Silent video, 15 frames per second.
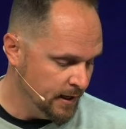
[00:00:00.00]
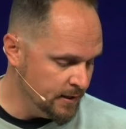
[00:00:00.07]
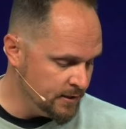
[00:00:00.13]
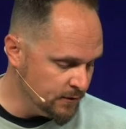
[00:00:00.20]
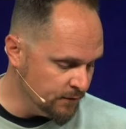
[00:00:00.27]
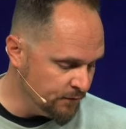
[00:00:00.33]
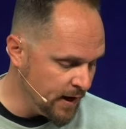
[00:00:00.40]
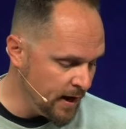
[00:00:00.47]

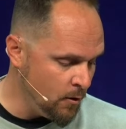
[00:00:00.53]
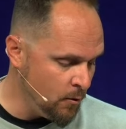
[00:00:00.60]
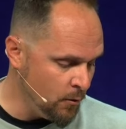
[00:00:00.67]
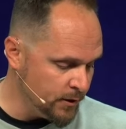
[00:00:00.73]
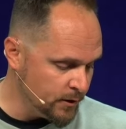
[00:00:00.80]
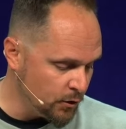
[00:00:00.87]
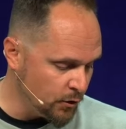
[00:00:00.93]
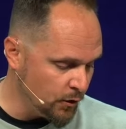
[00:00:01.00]
It
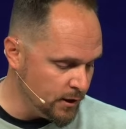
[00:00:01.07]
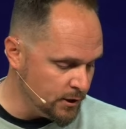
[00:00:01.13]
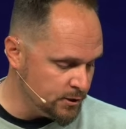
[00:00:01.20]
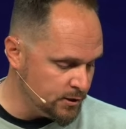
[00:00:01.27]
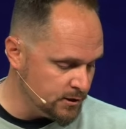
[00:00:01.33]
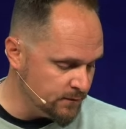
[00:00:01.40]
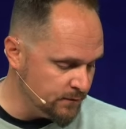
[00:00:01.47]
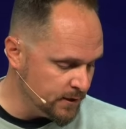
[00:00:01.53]
devoured and
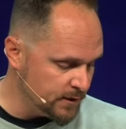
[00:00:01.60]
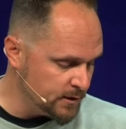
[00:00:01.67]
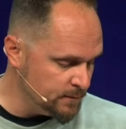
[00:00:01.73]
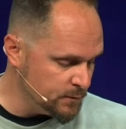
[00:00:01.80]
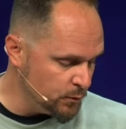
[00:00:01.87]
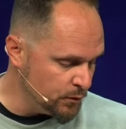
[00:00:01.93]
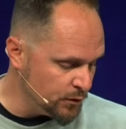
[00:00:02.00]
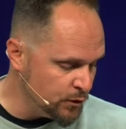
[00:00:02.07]
crushed its
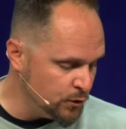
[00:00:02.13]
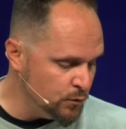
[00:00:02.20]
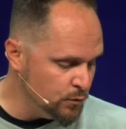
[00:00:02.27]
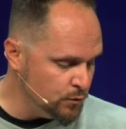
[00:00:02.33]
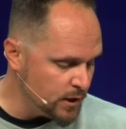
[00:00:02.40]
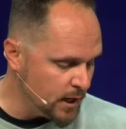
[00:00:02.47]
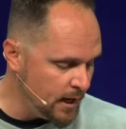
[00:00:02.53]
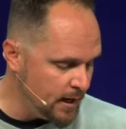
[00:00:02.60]
victims with
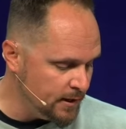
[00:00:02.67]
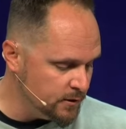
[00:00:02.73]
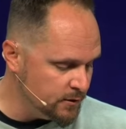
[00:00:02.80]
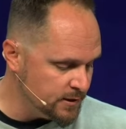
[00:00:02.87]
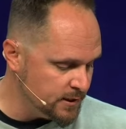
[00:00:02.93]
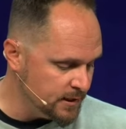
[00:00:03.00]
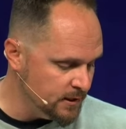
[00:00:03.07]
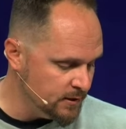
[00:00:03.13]
huge
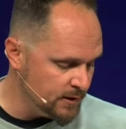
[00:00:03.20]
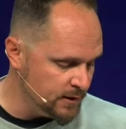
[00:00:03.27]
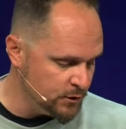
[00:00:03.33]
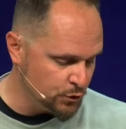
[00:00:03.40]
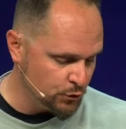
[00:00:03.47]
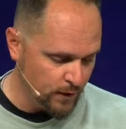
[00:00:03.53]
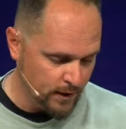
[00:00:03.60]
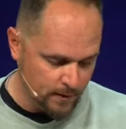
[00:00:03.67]
iron teeth
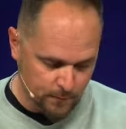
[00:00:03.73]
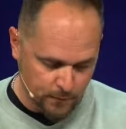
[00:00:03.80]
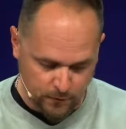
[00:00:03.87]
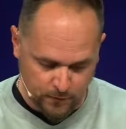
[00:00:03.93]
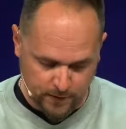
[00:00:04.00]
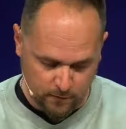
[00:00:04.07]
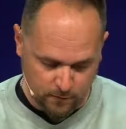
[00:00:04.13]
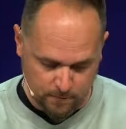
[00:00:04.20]
and
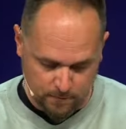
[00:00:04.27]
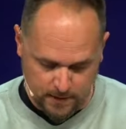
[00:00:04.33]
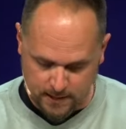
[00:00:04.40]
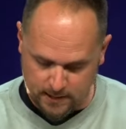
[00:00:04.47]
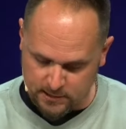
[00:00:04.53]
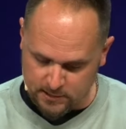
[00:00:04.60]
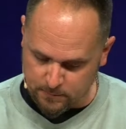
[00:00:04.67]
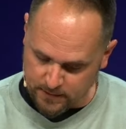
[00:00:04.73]
trampled their
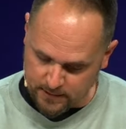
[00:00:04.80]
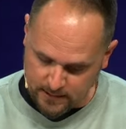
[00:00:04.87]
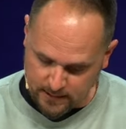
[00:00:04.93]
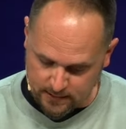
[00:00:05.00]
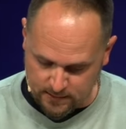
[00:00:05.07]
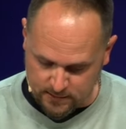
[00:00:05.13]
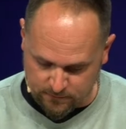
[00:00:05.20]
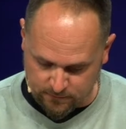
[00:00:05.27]
remains
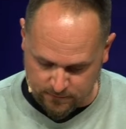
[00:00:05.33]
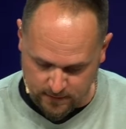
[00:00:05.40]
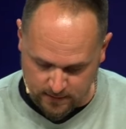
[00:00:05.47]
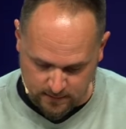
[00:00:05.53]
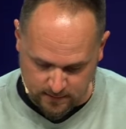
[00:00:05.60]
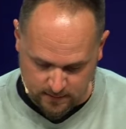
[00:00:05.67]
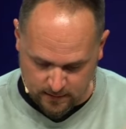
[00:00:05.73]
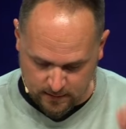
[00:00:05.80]
beneath its
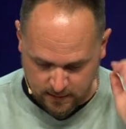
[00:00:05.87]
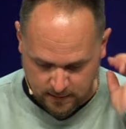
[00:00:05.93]
feet.